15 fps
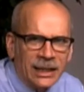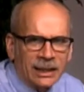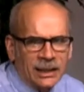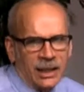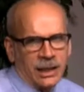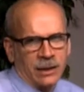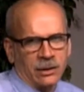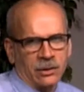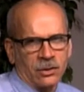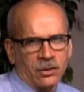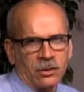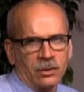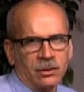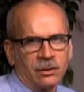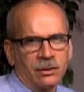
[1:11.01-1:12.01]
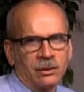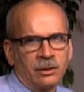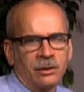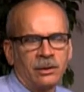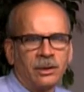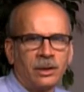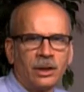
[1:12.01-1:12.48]
things
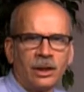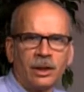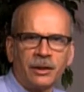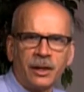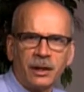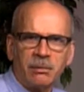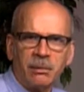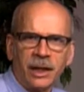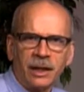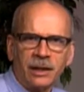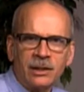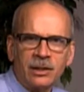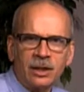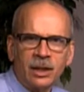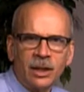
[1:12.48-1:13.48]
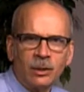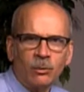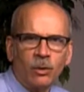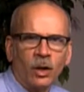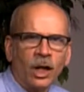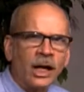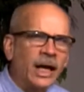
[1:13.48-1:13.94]
that make us
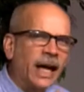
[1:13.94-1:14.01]
equal.